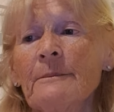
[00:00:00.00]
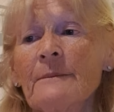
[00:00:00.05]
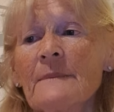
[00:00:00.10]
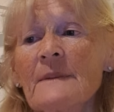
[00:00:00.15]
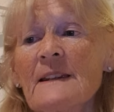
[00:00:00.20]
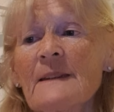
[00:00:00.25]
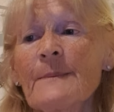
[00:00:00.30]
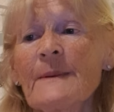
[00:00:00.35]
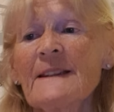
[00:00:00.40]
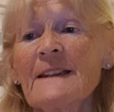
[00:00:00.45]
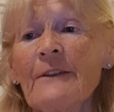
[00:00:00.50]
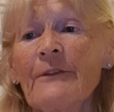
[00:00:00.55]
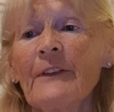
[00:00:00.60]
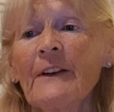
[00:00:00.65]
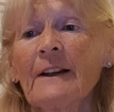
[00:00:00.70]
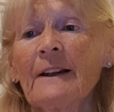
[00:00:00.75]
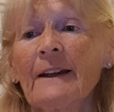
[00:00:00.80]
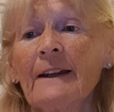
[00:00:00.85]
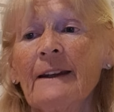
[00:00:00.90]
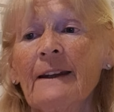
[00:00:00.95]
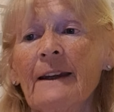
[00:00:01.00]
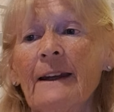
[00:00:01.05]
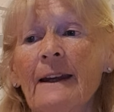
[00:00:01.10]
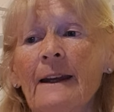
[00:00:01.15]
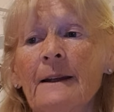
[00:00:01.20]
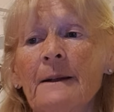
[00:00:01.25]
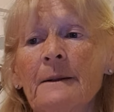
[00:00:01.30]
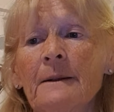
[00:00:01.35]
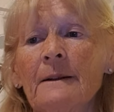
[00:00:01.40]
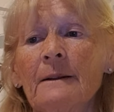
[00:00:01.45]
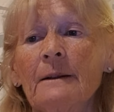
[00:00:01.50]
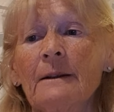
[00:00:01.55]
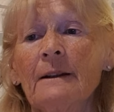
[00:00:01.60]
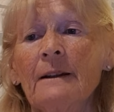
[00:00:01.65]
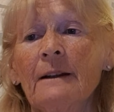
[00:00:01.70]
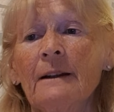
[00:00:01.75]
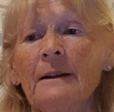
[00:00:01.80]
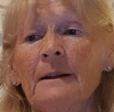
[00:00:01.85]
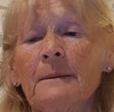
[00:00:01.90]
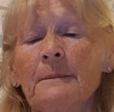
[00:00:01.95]
Specifically in
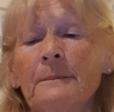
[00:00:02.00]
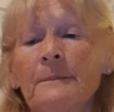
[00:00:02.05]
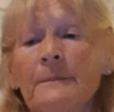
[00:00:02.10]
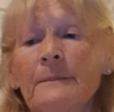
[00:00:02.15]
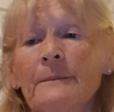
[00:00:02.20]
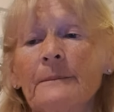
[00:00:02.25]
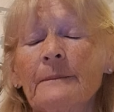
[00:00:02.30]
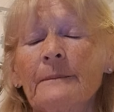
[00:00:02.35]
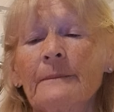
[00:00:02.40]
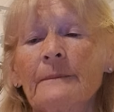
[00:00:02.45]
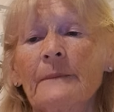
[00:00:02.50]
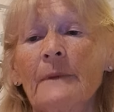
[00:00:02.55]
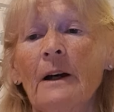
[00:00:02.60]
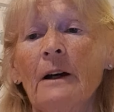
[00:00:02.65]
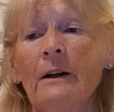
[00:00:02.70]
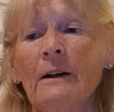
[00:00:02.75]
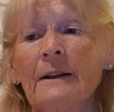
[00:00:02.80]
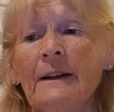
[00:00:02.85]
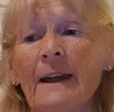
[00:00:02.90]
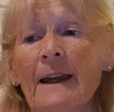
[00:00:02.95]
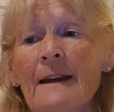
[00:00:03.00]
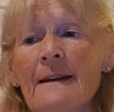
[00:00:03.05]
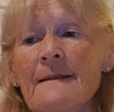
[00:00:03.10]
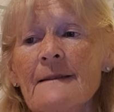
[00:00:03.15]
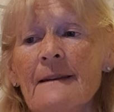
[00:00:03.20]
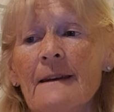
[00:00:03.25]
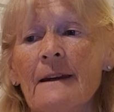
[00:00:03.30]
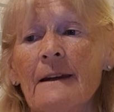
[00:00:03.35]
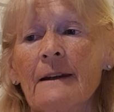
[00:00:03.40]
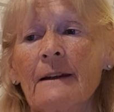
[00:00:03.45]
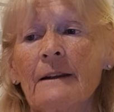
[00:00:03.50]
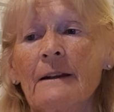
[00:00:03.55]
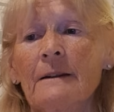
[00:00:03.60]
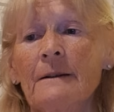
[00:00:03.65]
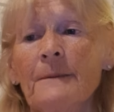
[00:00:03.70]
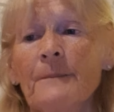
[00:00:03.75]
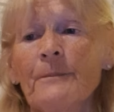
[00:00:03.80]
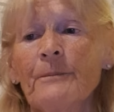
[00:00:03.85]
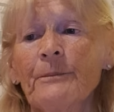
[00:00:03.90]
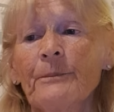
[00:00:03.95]
our case here,
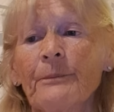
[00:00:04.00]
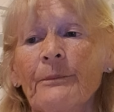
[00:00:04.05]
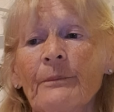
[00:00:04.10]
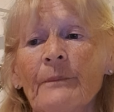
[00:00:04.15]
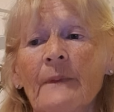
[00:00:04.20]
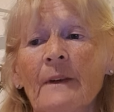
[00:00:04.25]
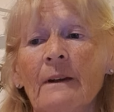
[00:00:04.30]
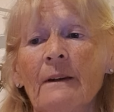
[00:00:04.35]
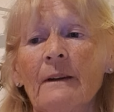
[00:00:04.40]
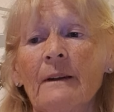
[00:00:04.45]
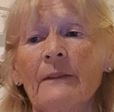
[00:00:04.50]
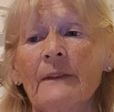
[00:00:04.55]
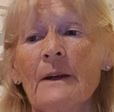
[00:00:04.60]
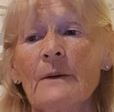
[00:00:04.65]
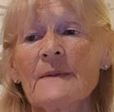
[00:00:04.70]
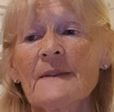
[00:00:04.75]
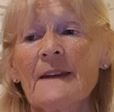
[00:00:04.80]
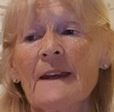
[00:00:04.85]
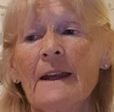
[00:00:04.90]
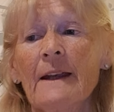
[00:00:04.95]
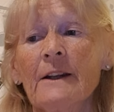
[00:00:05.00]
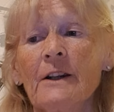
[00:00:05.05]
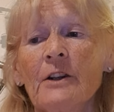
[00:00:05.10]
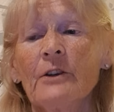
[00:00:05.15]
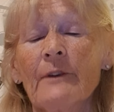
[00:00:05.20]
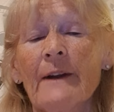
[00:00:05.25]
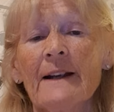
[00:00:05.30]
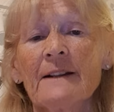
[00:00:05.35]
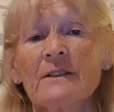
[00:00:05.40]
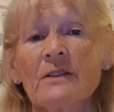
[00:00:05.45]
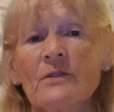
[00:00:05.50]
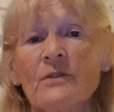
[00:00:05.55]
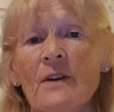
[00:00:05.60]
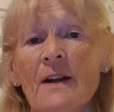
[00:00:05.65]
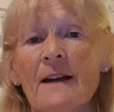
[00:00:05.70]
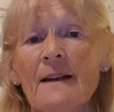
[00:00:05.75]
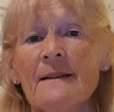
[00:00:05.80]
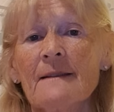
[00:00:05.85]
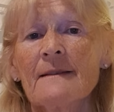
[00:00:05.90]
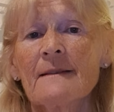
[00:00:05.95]
there was the incorrect
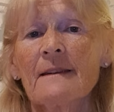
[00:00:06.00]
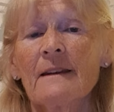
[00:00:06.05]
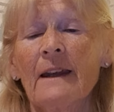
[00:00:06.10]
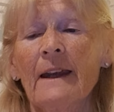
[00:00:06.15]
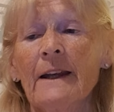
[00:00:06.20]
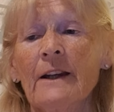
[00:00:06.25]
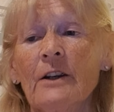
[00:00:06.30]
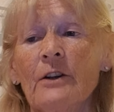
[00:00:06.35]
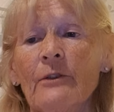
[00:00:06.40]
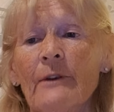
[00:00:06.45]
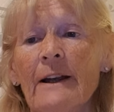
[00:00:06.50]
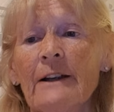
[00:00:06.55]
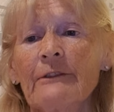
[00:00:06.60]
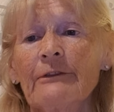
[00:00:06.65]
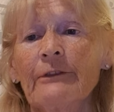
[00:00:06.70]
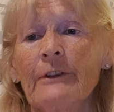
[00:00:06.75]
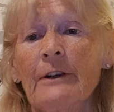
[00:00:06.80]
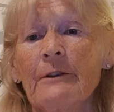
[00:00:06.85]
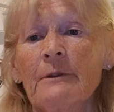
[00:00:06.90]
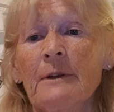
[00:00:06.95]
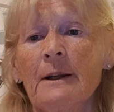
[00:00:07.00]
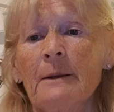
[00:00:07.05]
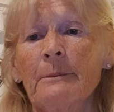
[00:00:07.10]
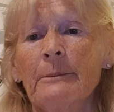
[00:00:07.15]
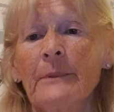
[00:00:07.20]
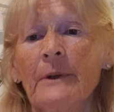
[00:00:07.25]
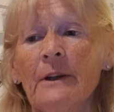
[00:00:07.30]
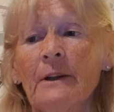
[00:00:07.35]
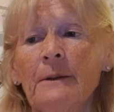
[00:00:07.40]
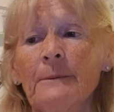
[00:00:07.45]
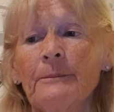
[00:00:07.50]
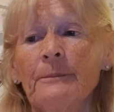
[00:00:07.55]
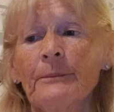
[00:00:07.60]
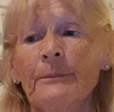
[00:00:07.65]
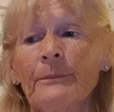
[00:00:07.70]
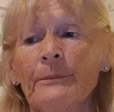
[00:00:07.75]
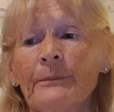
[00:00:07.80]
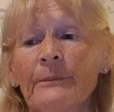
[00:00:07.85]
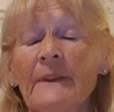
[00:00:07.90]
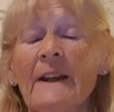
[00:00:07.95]
address, incorrect phone number.
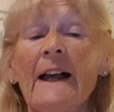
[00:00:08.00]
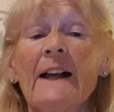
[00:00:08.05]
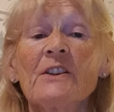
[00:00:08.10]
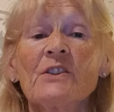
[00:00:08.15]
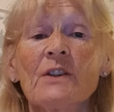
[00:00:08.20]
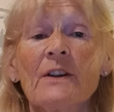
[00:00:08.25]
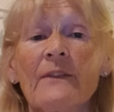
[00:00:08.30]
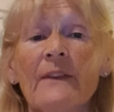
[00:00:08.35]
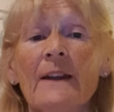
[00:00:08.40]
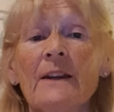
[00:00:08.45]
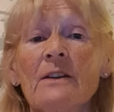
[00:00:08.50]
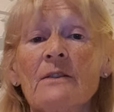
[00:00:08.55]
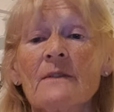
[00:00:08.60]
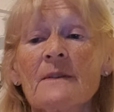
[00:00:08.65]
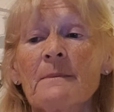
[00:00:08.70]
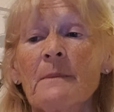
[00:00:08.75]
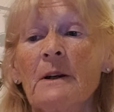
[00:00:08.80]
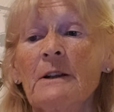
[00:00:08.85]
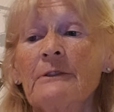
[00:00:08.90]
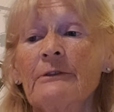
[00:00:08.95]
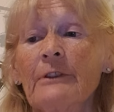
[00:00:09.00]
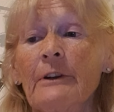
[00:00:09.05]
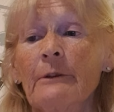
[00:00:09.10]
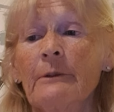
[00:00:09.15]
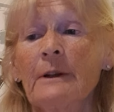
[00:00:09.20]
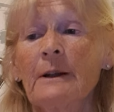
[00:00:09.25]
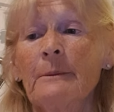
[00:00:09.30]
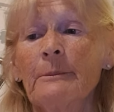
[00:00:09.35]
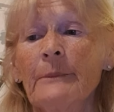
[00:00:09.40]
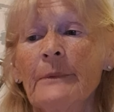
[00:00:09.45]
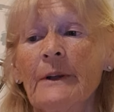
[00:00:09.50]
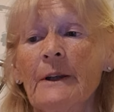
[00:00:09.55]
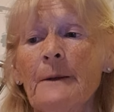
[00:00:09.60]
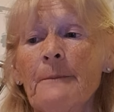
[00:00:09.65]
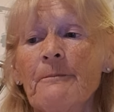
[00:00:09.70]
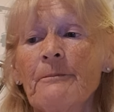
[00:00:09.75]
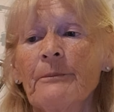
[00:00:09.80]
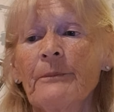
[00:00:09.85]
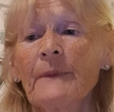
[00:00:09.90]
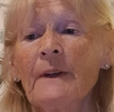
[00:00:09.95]
Actually, they used my phone number.
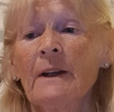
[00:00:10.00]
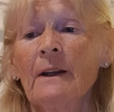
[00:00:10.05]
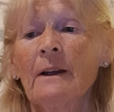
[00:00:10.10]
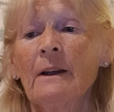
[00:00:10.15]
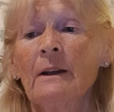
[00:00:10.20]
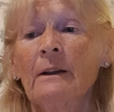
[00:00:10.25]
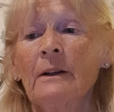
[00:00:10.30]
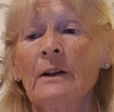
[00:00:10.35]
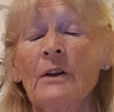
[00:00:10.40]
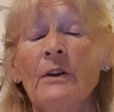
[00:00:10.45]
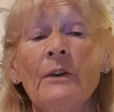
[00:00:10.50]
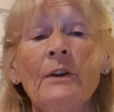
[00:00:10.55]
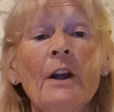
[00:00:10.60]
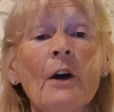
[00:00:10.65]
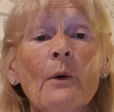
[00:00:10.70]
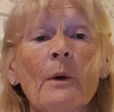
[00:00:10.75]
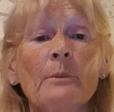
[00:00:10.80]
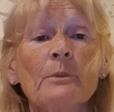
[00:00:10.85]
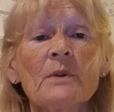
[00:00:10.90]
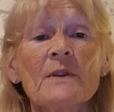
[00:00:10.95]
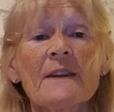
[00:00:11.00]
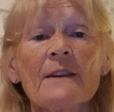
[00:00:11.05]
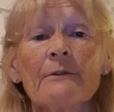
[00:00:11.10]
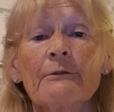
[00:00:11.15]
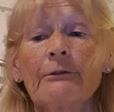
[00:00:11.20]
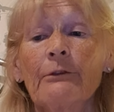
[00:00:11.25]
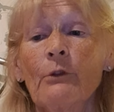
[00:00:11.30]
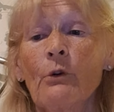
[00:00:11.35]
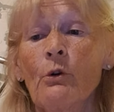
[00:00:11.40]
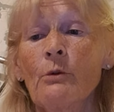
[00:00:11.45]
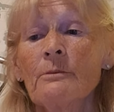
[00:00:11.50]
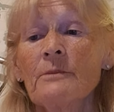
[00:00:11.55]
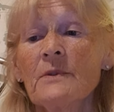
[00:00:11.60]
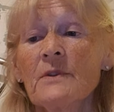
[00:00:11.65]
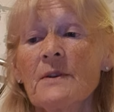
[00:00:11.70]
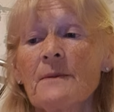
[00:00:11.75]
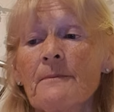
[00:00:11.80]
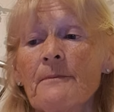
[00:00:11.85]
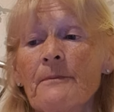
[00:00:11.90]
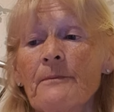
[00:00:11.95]
No one was informed.
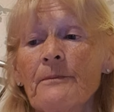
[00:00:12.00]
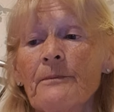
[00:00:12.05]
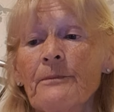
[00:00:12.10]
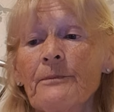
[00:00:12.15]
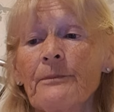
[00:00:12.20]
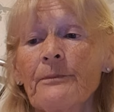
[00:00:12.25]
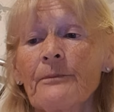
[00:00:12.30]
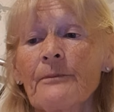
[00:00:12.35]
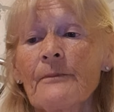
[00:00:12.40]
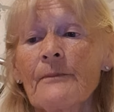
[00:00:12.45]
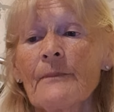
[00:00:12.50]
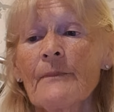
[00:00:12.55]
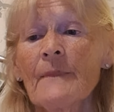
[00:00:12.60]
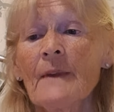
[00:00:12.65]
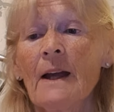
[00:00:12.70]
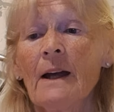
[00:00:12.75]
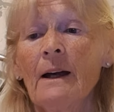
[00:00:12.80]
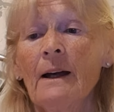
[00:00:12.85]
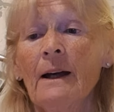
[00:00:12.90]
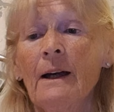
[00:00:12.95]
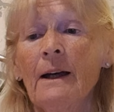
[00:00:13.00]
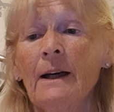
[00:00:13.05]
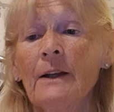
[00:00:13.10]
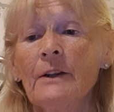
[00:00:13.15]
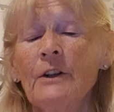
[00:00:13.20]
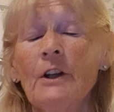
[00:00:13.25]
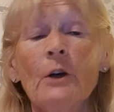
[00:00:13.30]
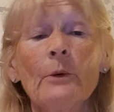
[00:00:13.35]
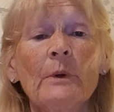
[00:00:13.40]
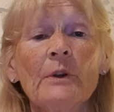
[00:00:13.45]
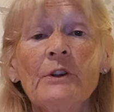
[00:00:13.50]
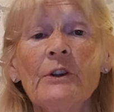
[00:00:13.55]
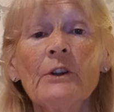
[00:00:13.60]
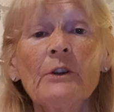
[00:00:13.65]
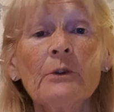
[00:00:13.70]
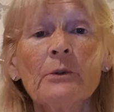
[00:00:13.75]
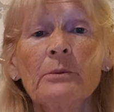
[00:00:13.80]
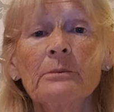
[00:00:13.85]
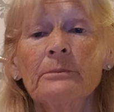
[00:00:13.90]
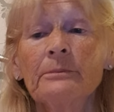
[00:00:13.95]
No one
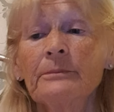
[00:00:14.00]
knew.